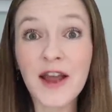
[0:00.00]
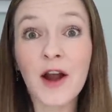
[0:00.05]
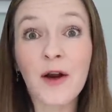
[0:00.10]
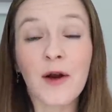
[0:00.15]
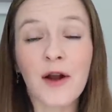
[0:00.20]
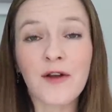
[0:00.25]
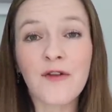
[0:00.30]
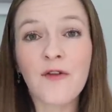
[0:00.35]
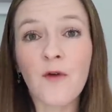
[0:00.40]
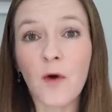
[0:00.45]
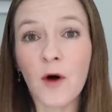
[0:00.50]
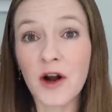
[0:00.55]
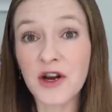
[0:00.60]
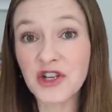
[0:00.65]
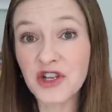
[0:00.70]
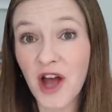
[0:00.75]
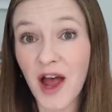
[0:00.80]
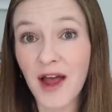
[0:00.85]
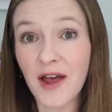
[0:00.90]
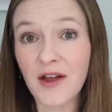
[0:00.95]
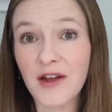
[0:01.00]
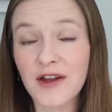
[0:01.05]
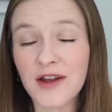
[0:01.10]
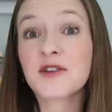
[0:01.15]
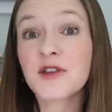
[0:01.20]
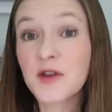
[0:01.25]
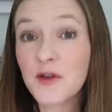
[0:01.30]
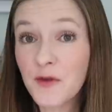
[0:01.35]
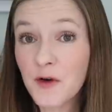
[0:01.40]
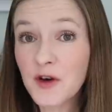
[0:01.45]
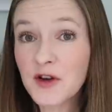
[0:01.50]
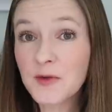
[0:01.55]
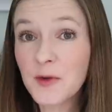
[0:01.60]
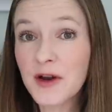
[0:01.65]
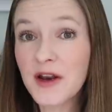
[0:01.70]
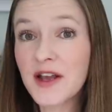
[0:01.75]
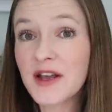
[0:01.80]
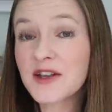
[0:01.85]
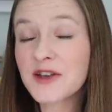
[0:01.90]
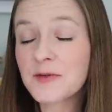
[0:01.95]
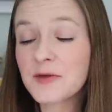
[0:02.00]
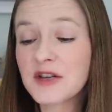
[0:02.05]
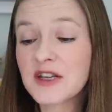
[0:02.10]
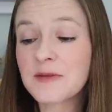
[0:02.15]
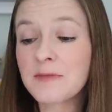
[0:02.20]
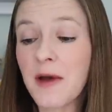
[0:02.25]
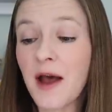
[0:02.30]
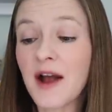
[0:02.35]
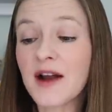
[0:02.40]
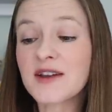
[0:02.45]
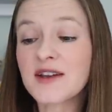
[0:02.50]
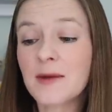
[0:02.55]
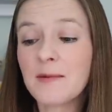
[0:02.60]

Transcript: caring for a child. So the first one is respect.